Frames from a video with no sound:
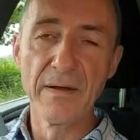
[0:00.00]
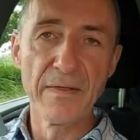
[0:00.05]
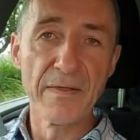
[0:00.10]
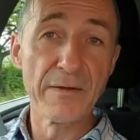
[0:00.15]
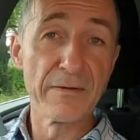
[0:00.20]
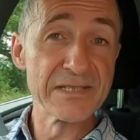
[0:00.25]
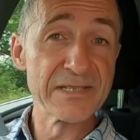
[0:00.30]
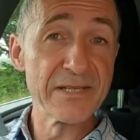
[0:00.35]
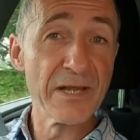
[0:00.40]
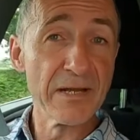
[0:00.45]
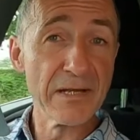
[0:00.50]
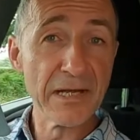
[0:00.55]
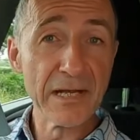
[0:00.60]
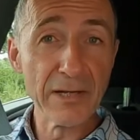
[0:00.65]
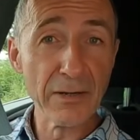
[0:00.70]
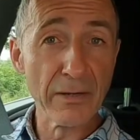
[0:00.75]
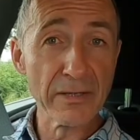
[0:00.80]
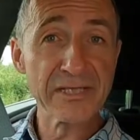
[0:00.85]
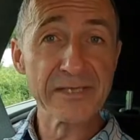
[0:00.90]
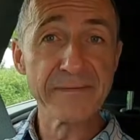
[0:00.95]
There are certainly
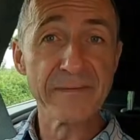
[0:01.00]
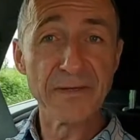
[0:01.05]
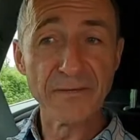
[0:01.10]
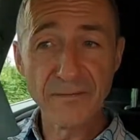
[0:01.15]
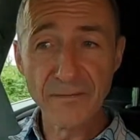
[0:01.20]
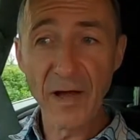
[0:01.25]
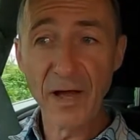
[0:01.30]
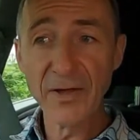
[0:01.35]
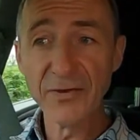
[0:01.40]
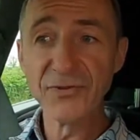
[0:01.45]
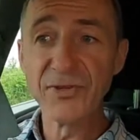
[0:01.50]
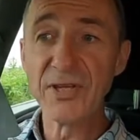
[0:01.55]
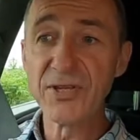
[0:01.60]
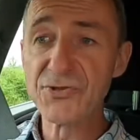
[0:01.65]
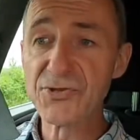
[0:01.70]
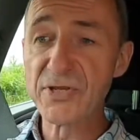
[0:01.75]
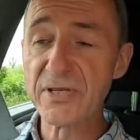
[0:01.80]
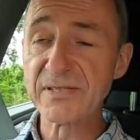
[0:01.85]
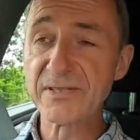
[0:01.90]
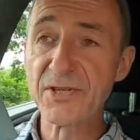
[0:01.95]
lots of
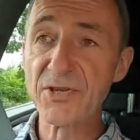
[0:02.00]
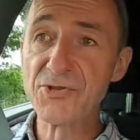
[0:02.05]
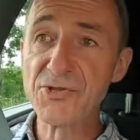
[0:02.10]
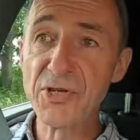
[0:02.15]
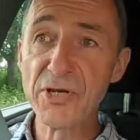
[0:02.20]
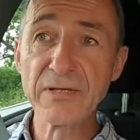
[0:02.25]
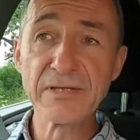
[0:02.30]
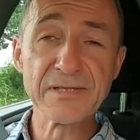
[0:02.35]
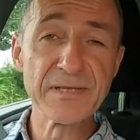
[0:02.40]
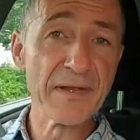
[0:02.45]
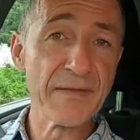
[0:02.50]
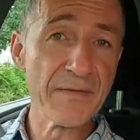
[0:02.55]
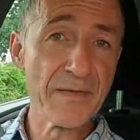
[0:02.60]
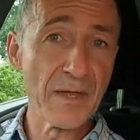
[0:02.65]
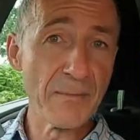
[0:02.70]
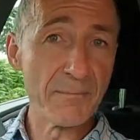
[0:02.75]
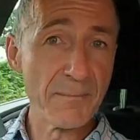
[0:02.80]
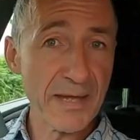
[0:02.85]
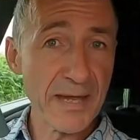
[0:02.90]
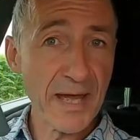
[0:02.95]
advantages to choosing
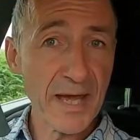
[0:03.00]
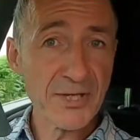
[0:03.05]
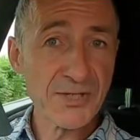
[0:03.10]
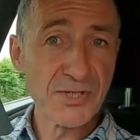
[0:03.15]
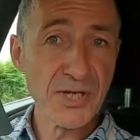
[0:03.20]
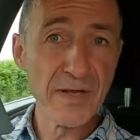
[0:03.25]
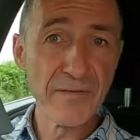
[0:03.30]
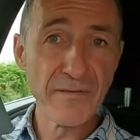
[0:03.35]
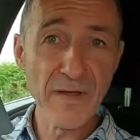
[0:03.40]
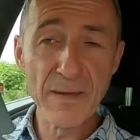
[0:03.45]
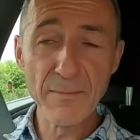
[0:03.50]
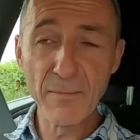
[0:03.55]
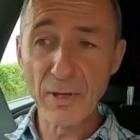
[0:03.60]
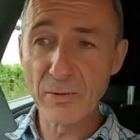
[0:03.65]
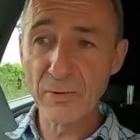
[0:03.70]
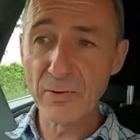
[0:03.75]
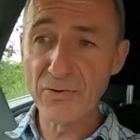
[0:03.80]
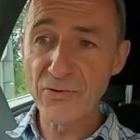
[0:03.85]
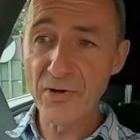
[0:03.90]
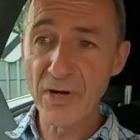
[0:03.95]
the PHEV
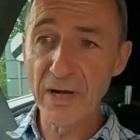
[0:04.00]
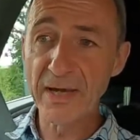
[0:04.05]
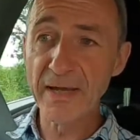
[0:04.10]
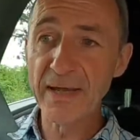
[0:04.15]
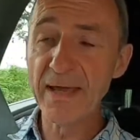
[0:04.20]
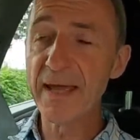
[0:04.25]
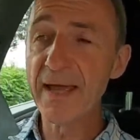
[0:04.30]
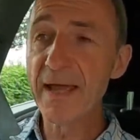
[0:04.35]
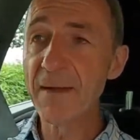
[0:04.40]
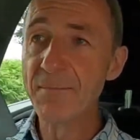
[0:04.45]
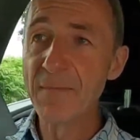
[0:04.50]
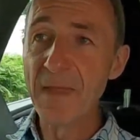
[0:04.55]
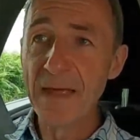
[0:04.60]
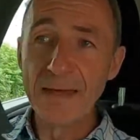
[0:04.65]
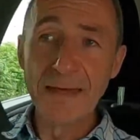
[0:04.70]
model we're trying here.